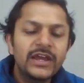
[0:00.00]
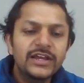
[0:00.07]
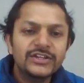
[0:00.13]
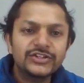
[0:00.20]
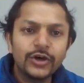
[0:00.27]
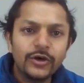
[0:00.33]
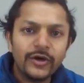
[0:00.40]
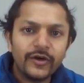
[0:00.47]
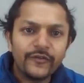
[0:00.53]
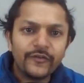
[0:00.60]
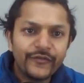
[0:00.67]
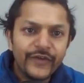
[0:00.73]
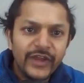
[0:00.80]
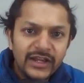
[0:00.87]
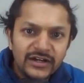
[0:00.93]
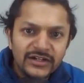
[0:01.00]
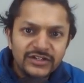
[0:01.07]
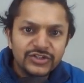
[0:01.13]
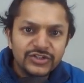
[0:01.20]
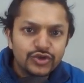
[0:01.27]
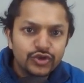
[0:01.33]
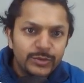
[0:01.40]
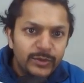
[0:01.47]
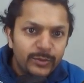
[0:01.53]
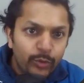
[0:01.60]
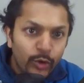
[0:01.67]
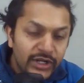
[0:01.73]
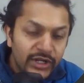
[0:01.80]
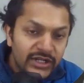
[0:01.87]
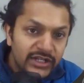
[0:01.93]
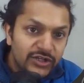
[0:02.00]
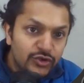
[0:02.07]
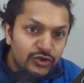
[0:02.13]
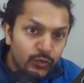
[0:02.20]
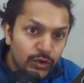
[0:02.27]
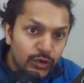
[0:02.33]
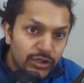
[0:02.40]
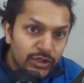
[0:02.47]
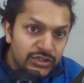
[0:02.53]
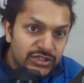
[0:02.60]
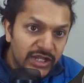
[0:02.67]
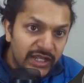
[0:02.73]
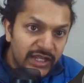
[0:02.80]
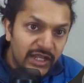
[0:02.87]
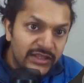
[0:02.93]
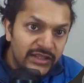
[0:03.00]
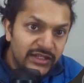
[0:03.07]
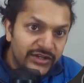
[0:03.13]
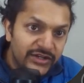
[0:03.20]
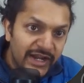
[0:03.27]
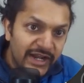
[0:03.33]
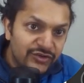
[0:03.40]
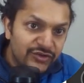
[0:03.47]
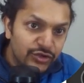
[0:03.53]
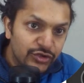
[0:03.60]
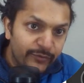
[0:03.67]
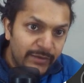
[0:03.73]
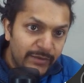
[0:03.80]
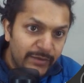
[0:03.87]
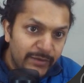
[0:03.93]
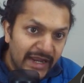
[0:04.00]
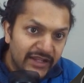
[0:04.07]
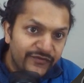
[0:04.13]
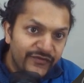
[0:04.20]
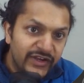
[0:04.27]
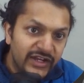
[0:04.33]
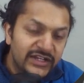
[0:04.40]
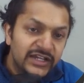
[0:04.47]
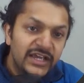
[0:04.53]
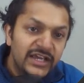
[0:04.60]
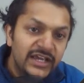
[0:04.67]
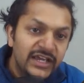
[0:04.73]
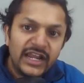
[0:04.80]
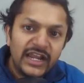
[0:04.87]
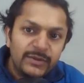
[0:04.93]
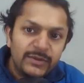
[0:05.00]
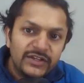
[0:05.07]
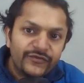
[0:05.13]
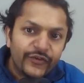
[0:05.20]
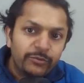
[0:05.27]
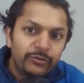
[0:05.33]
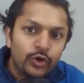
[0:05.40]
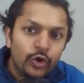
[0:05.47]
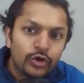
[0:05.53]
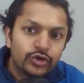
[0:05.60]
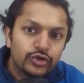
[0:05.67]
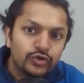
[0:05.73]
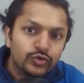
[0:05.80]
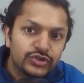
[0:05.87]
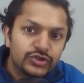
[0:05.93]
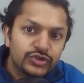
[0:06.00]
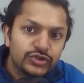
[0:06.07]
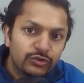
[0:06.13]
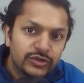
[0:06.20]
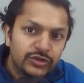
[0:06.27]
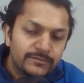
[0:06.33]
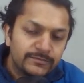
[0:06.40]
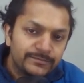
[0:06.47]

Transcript: So fingers should be pointing towards in the direction of magnetic field. It means from north to south.